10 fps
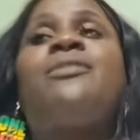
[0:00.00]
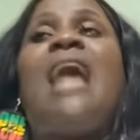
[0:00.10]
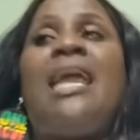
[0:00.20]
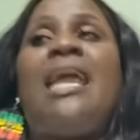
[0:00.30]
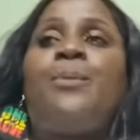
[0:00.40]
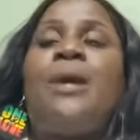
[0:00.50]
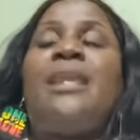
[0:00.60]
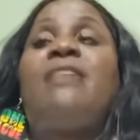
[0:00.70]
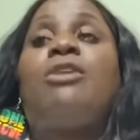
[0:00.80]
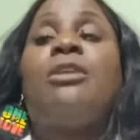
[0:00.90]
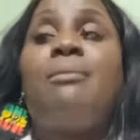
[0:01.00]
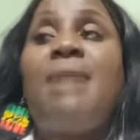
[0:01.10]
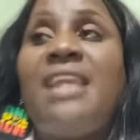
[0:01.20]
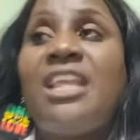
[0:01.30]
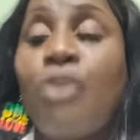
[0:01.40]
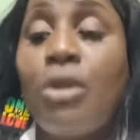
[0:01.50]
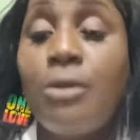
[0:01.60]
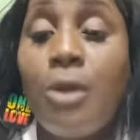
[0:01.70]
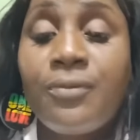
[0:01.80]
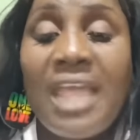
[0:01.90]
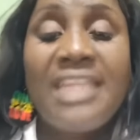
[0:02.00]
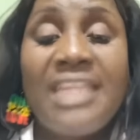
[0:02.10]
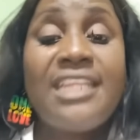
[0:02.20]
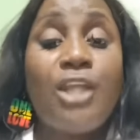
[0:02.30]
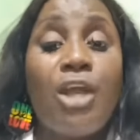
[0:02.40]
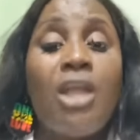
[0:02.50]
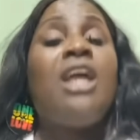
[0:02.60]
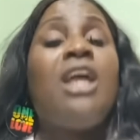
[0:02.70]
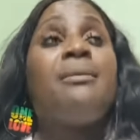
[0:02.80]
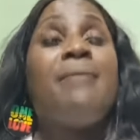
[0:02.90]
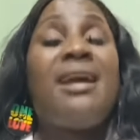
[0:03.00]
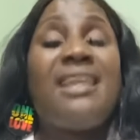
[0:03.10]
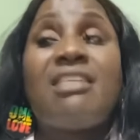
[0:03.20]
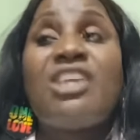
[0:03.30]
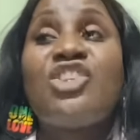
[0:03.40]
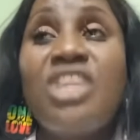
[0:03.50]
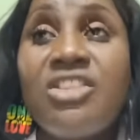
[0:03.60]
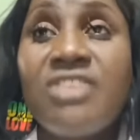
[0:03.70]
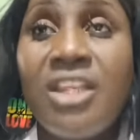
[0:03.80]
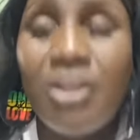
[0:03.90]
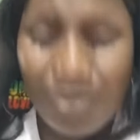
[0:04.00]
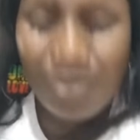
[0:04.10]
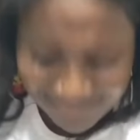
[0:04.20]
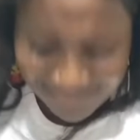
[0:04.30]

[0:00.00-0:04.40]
type and I saw the man a turn upside it. The man has said she said no.